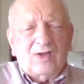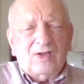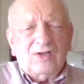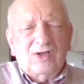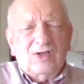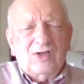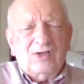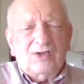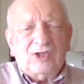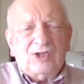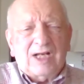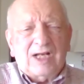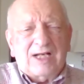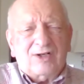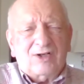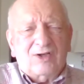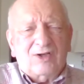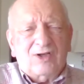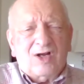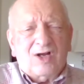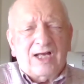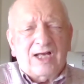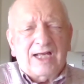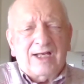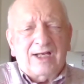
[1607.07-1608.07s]

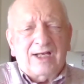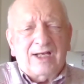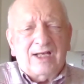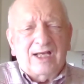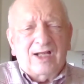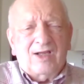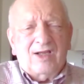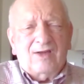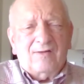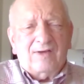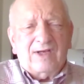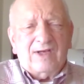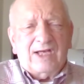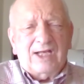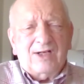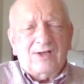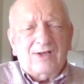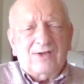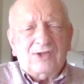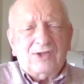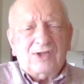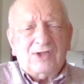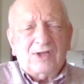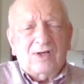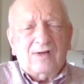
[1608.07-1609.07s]
centerline
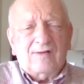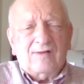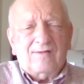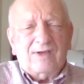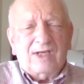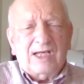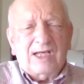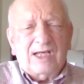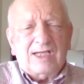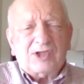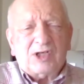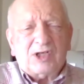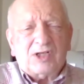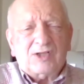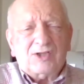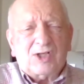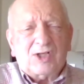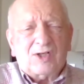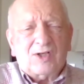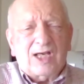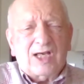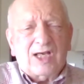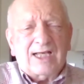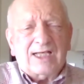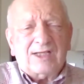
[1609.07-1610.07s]
elevators of the Essex
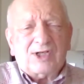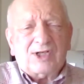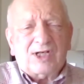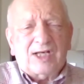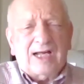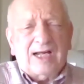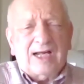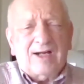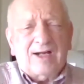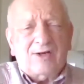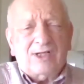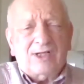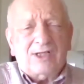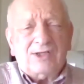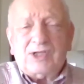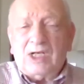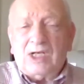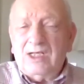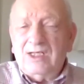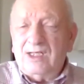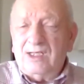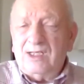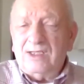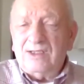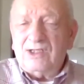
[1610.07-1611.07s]
class carriers.
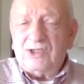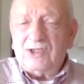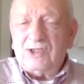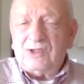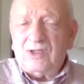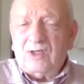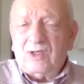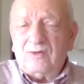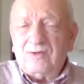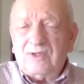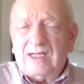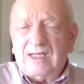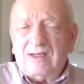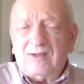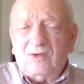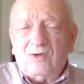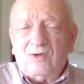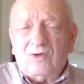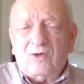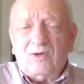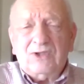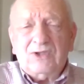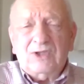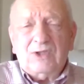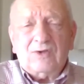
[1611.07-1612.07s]
This tells you how
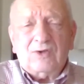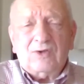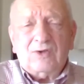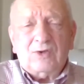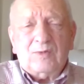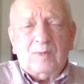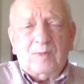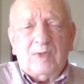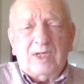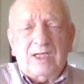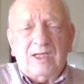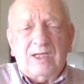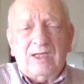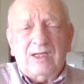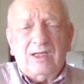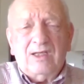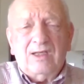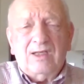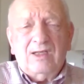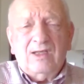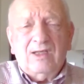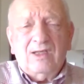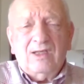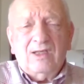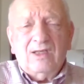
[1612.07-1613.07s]
long you could be,
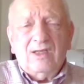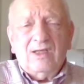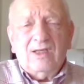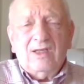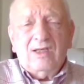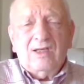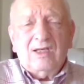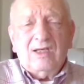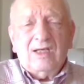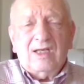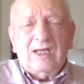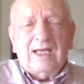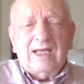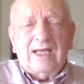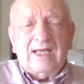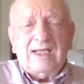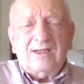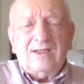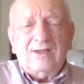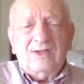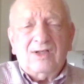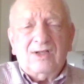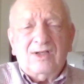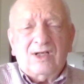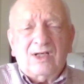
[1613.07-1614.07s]

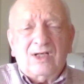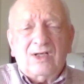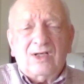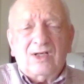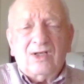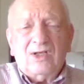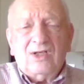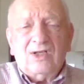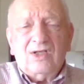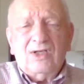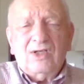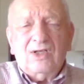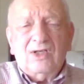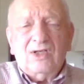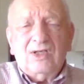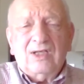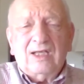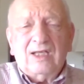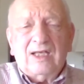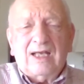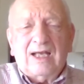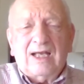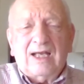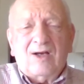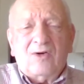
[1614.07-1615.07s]
and
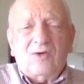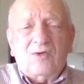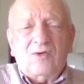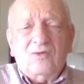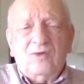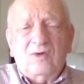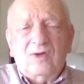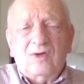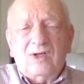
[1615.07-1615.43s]
how